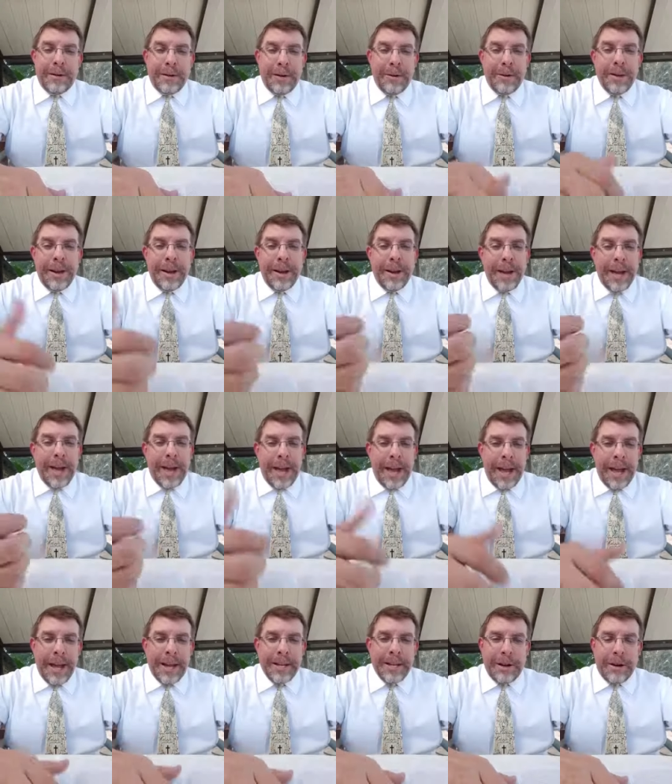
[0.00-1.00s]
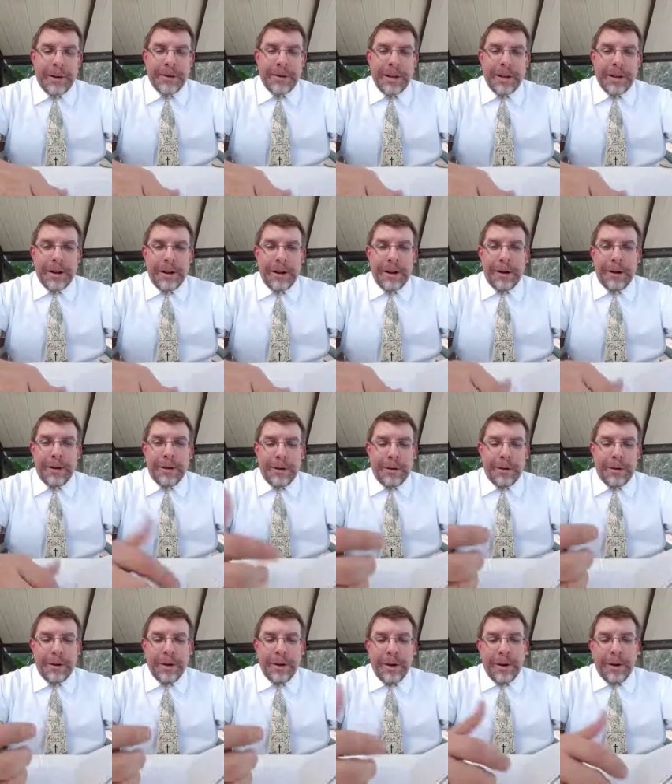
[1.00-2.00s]
Go to Antarctica
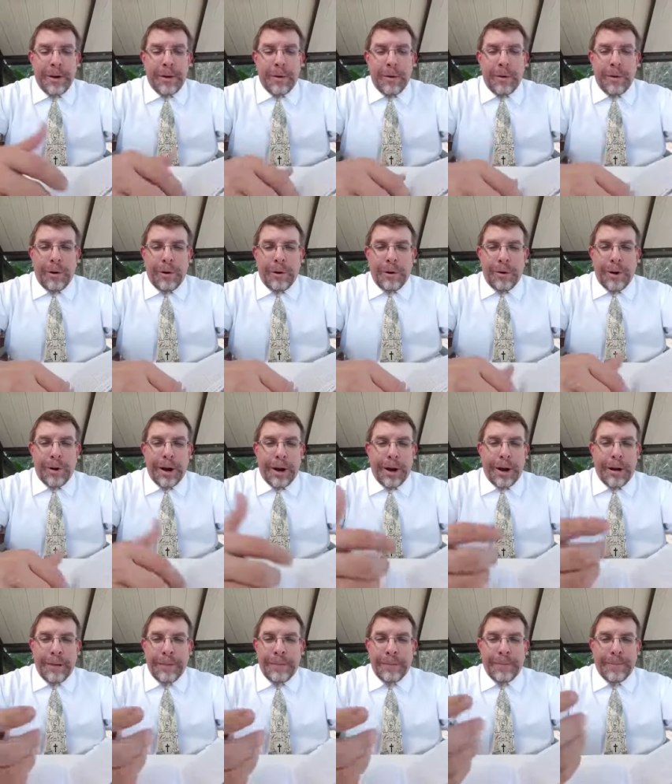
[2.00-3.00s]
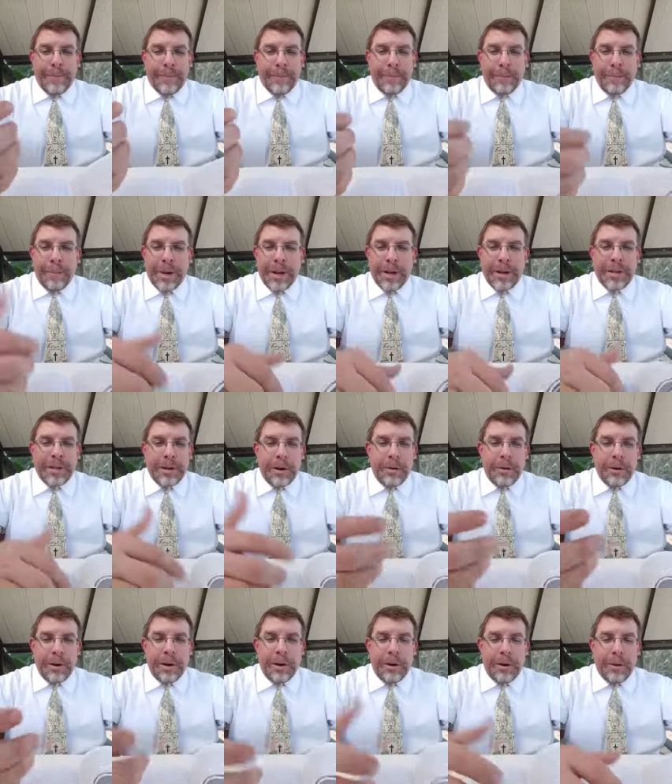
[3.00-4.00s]
or or uh,
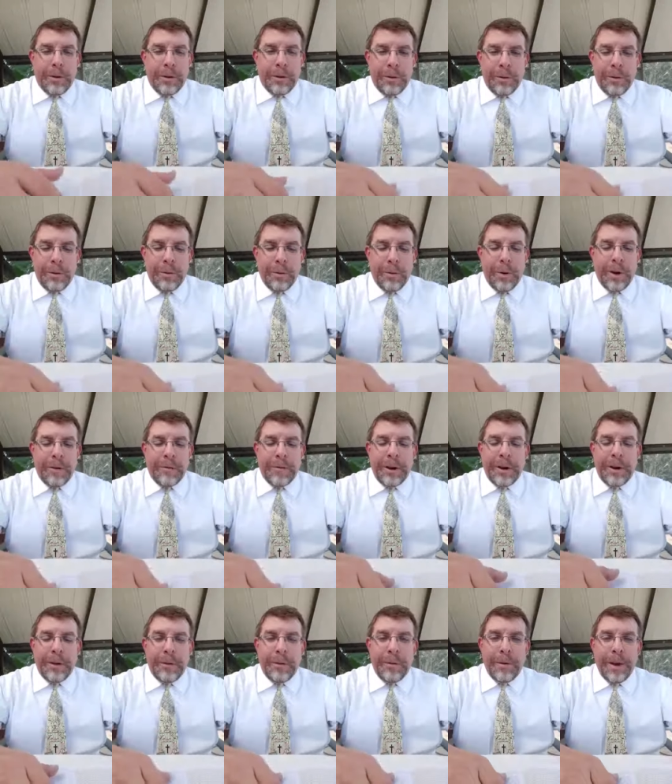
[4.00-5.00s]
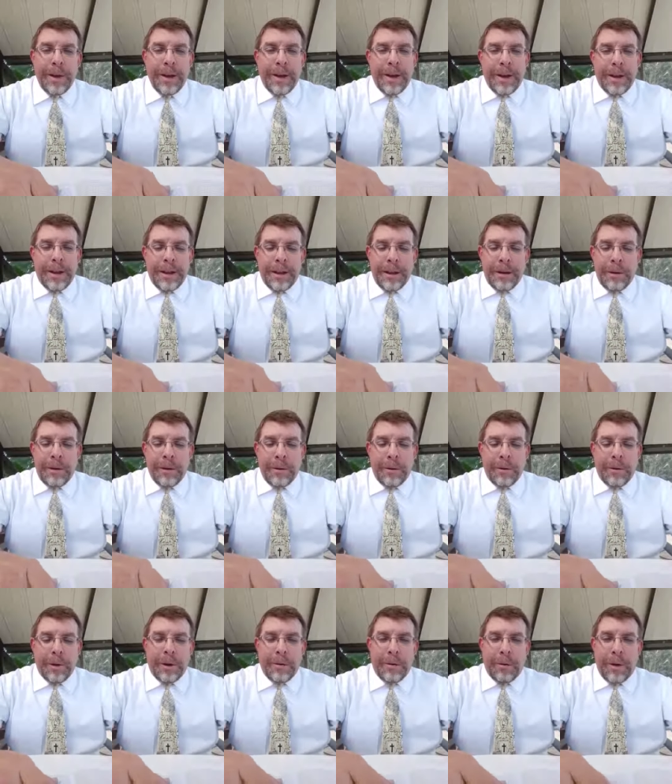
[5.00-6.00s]
Minnesota or wherever you
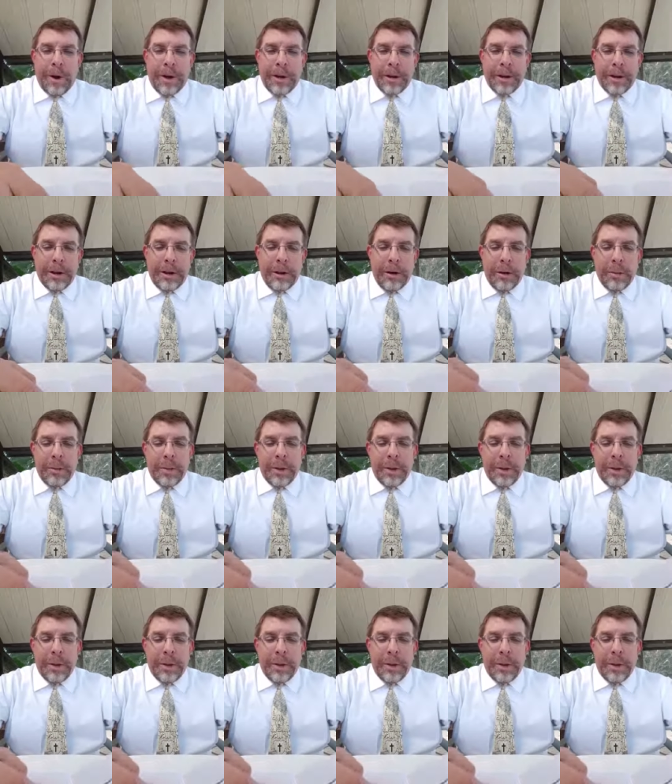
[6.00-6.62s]
you you want to go.